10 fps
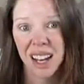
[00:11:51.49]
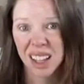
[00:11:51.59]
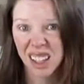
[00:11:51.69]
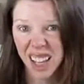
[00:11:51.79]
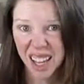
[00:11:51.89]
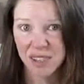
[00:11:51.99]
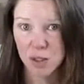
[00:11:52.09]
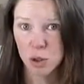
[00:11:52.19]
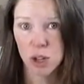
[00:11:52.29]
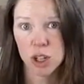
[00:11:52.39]
a lot of
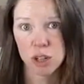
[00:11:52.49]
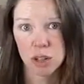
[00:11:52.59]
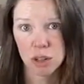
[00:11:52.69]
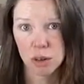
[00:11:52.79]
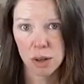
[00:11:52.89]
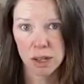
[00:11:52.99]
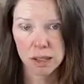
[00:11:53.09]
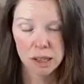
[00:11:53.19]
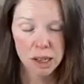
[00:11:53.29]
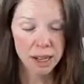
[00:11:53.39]
nutrition to us